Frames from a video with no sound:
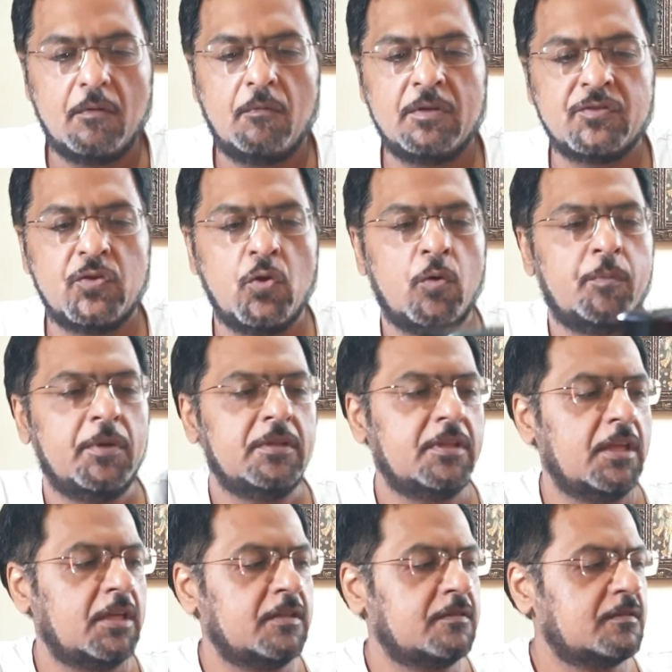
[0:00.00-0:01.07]
Once you open
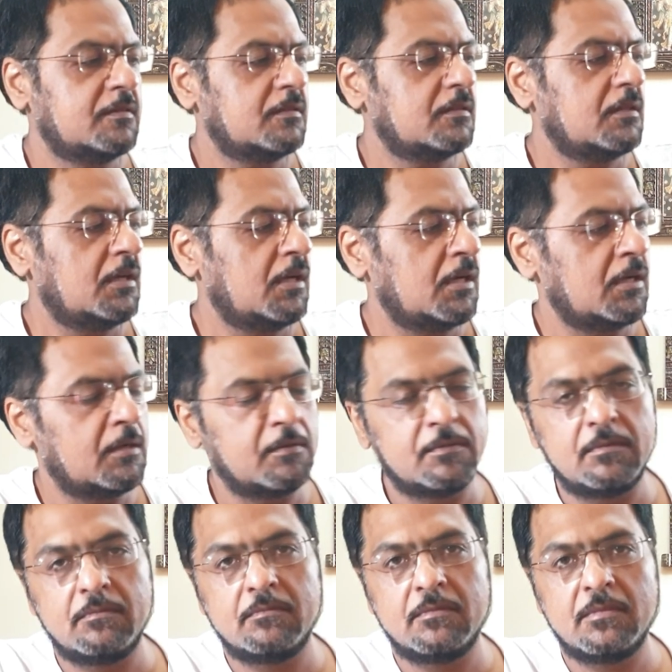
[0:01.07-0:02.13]
there is a
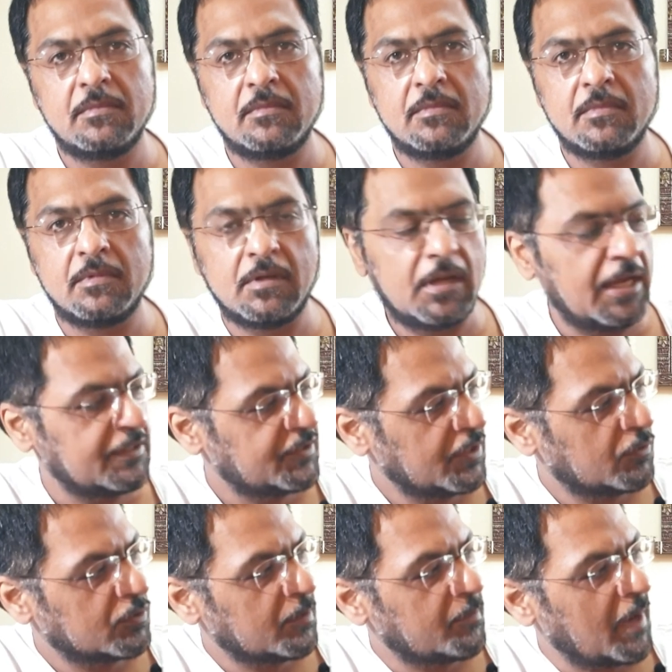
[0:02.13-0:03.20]

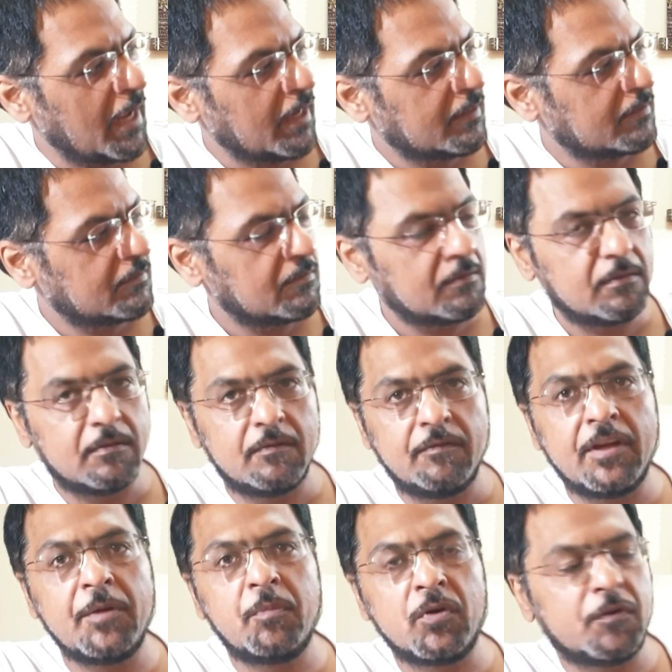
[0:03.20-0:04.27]
etching on the back
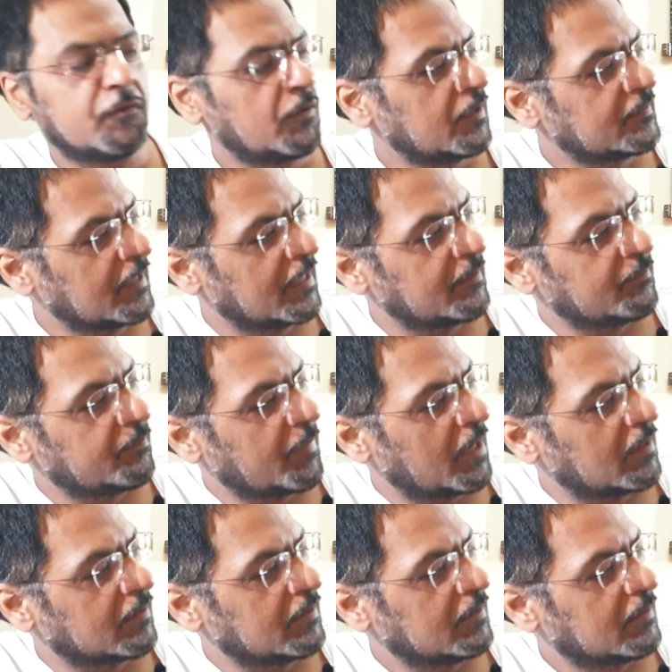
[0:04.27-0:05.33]
very beautiful design
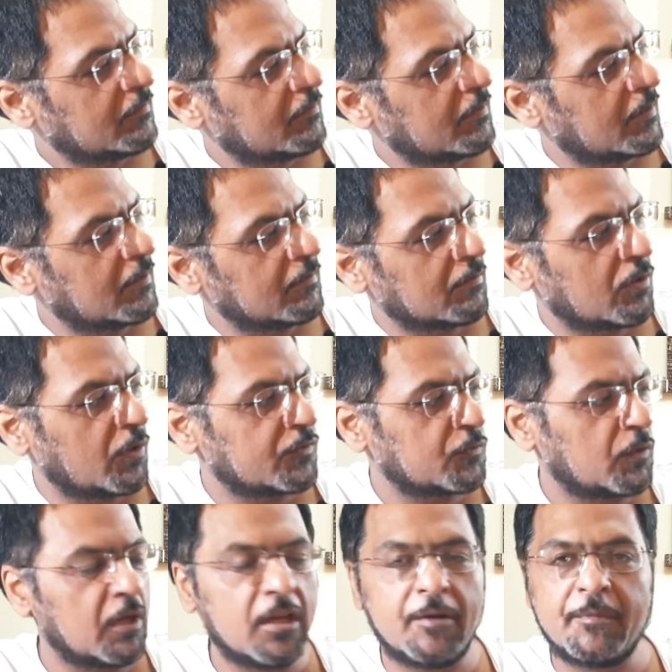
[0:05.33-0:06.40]
Parker uh,
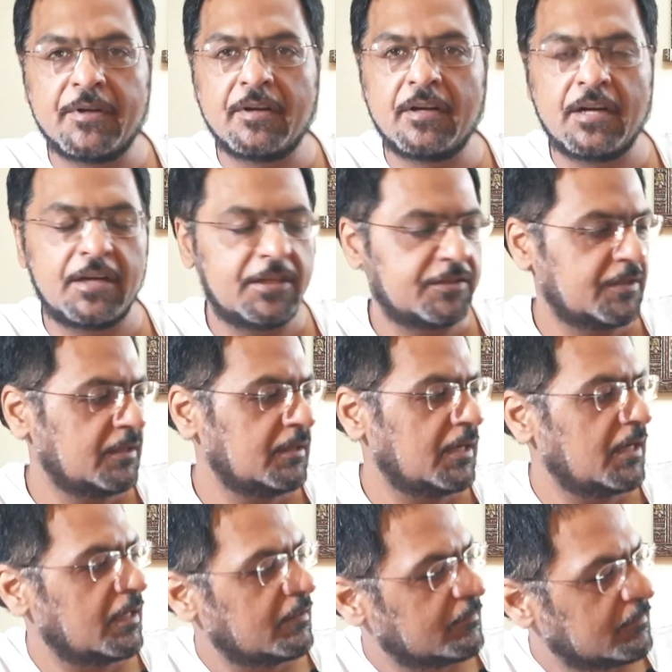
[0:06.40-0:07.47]
Cloisonne limited edition
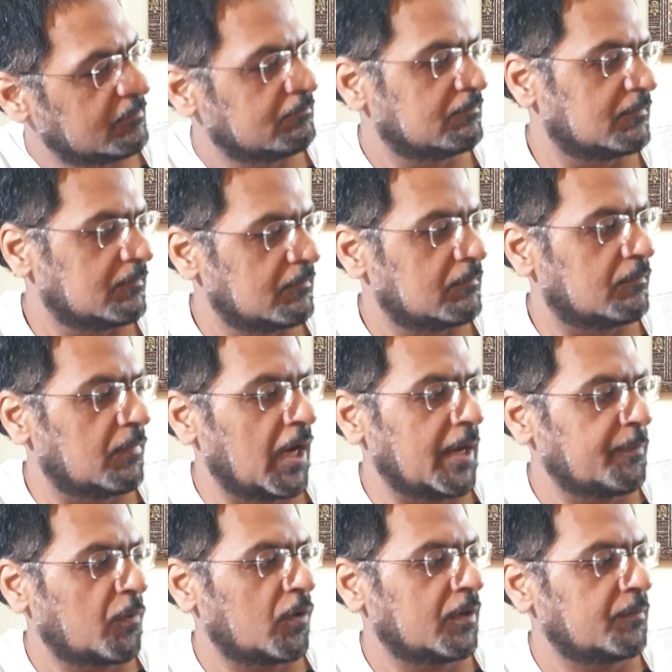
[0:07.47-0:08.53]
by
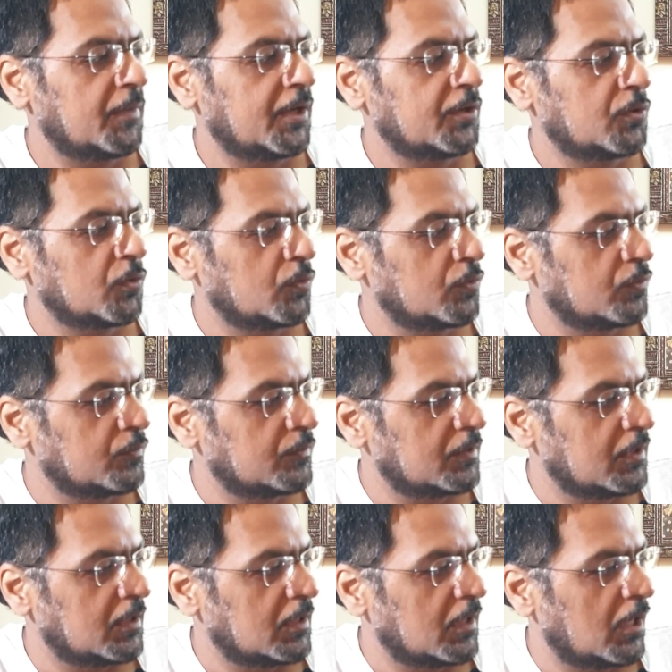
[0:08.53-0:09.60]
appointment to
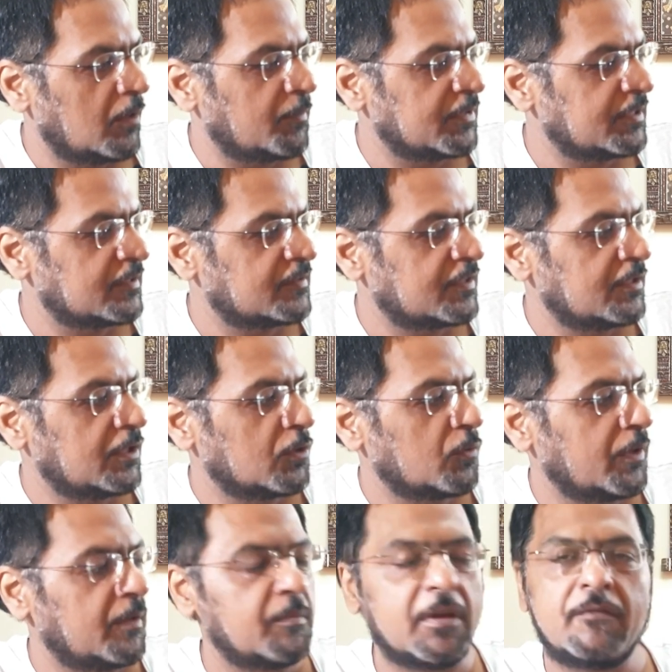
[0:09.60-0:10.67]
Her Majesty the
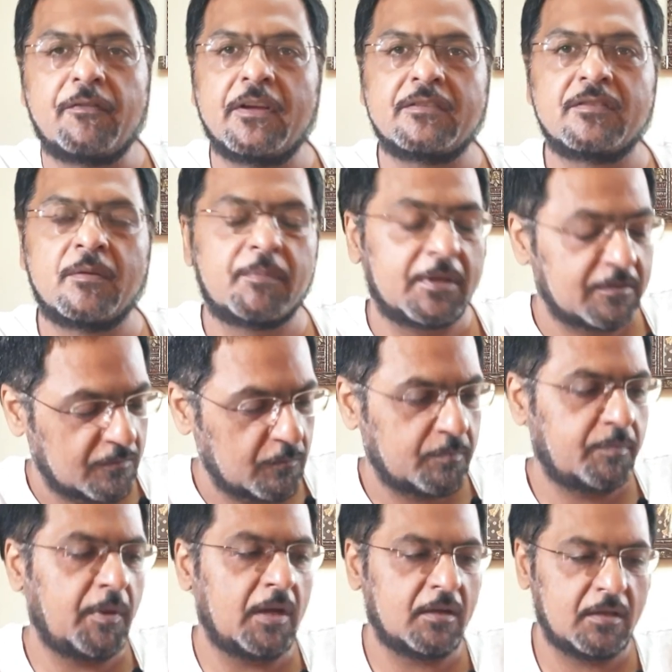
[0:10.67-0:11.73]
Queen manufacturer so
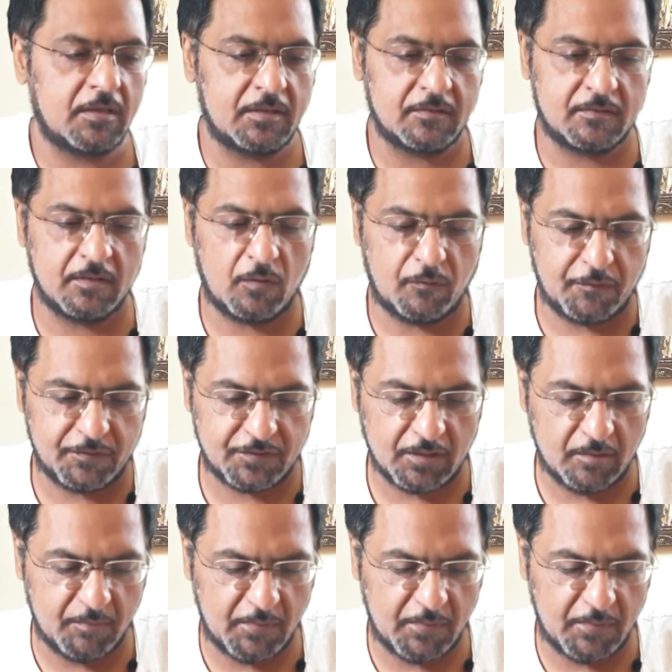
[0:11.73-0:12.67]
Parker is the official